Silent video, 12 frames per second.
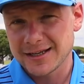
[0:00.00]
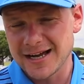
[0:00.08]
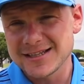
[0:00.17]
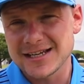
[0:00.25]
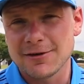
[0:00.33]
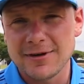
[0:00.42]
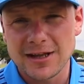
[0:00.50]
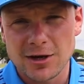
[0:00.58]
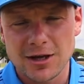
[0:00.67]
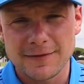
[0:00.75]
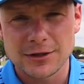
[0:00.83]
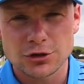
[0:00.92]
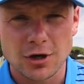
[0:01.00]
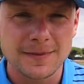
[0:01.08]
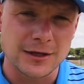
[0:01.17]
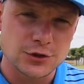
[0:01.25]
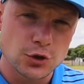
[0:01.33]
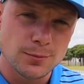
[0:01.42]
Guys, I really hope you've enjoyed
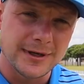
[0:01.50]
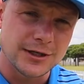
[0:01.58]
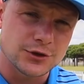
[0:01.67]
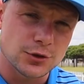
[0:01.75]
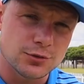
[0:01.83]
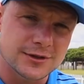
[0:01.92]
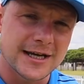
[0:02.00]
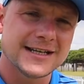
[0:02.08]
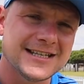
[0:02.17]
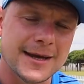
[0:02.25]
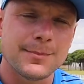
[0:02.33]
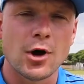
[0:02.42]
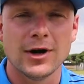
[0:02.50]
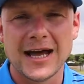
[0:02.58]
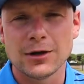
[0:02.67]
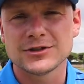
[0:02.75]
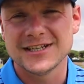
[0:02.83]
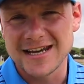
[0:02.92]
that two minute Tuesday tip on
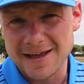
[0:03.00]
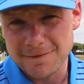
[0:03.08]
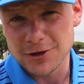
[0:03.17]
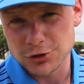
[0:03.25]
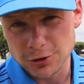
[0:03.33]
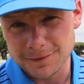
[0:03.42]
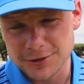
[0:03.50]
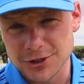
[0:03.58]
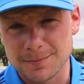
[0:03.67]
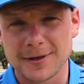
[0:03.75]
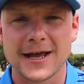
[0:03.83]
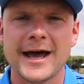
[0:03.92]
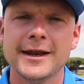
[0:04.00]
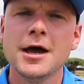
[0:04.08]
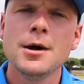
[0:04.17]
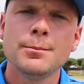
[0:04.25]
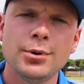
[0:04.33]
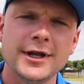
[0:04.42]
how to never duff a chip again.
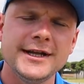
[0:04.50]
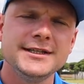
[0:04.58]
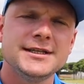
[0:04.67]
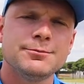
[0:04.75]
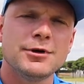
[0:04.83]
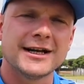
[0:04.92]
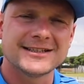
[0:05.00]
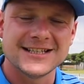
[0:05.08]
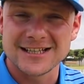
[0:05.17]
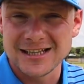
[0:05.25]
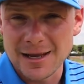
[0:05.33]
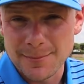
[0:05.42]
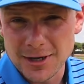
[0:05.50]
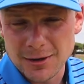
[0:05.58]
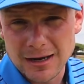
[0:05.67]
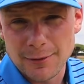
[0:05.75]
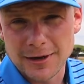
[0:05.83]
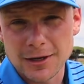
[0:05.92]
Put it into your practice, let me
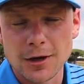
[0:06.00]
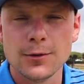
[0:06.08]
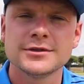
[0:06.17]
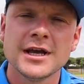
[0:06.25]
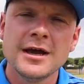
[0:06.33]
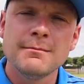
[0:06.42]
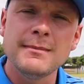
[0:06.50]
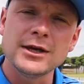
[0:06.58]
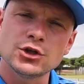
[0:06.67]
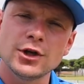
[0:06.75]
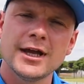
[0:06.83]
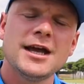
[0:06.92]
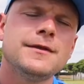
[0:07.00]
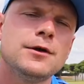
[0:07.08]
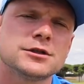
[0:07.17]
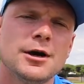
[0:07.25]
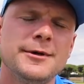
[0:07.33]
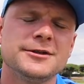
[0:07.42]
know how it goes. Make sure you hit
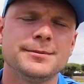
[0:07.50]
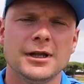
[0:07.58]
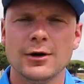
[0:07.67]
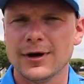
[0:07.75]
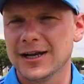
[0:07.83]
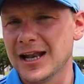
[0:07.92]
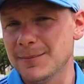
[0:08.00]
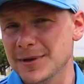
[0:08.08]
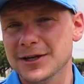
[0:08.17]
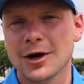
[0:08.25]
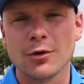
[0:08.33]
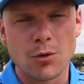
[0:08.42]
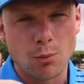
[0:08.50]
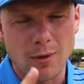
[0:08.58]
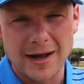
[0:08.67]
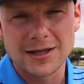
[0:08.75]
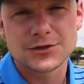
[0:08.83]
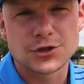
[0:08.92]
those comments below and let me know
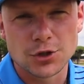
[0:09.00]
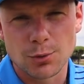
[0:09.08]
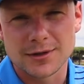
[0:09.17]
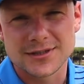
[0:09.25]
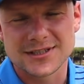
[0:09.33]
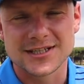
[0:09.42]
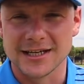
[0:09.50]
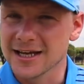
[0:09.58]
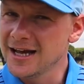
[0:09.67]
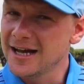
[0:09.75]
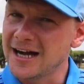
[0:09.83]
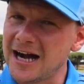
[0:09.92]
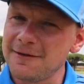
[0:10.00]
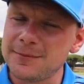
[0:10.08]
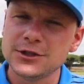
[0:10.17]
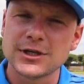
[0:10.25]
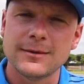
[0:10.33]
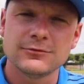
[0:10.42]
what else do you want to see. I've
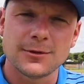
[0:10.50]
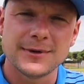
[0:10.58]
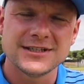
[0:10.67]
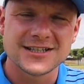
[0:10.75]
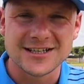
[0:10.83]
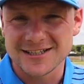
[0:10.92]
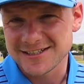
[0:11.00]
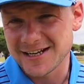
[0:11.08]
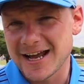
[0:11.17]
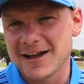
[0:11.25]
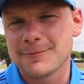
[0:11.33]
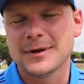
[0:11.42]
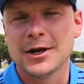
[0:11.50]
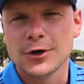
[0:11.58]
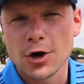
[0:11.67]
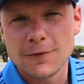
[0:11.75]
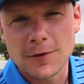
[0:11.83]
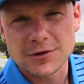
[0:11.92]
been James Robinson. Today I've been at
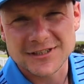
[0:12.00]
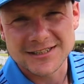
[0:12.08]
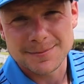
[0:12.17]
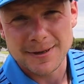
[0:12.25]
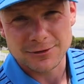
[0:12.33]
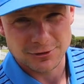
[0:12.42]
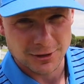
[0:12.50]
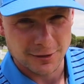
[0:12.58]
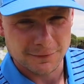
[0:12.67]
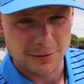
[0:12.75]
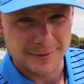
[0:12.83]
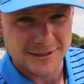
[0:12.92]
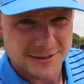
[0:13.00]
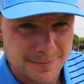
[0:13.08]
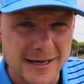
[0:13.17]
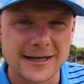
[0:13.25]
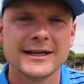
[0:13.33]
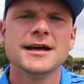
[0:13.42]
Novo Santa Petri Golf Club in
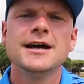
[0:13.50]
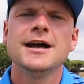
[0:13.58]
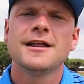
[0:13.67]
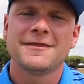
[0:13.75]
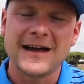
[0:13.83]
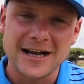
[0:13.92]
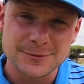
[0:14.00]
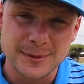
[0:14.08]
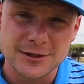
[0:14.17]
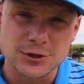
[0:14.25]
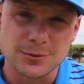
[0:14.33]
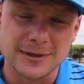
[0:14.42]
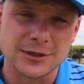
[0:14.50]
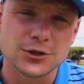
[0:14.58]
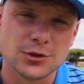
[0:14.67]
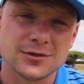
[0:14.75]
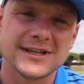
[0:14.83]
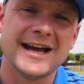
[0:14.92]
Spain. That has been a two minute
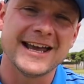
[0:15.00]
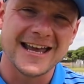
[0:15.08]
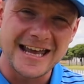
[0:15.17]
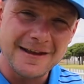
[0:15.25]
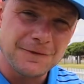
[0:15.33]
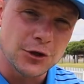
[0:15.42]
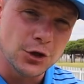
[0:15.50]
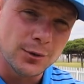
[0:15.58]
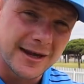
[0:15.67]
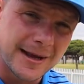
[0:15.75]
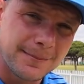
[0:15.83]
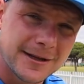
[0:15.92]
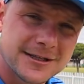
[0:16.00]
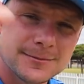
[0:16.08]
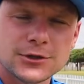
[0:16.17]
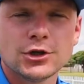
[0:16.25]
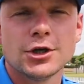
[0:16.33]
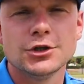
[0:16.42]
Tuesday. If you're new here, please
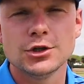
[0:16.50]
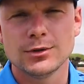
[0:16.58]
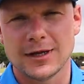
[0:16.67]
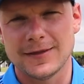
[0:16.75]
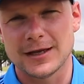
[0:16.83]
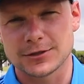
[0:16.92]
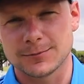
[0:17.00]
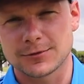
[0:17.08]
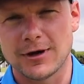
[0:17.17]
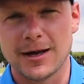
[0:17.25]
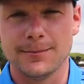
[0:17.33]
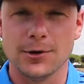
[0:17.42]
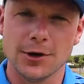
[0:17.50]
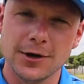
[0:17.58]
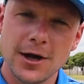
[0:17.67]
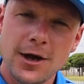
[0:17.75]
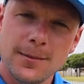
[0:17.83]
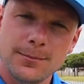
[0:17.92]
make sure you do hit that subscribe button,
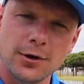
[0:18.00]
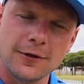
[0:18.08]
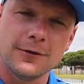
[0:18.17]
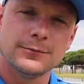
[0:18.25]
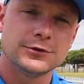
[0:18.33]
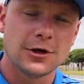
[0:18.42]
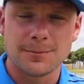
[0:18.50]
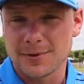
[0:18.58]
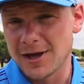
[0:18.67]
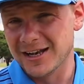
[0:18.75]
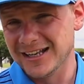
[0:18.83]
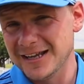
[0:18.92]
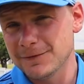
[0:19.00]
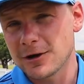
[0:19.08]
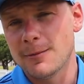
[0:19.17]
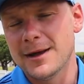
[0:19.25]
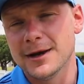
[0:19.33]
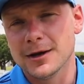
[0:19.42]
put a thumbs up and leave a
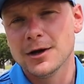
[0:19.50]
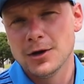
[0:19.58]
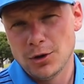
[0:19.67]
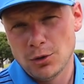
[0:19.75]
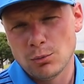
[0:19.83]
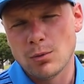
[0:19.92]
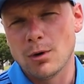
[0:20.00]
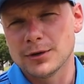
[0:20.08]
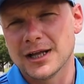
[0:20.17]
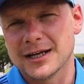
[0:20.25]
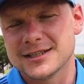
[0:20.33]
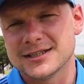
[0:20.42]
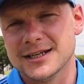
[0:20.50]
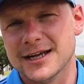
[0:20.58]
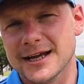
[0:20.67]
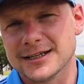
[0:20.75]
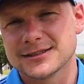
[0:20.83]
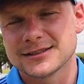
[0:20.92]
comment. What would you like to see
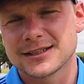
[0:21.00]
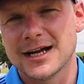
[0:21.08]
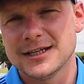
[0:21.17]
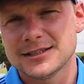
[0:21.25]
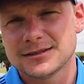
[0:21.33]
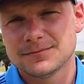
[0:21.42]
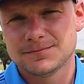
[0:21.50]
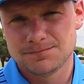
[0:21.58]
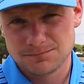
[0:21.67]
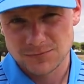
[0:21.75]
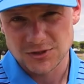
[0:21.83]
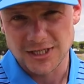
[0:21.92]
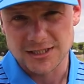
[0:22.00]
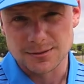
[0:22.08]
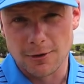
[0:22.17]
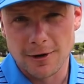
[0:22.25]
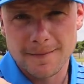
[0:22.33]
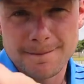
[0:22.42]
next? Guys, see you tomorrow.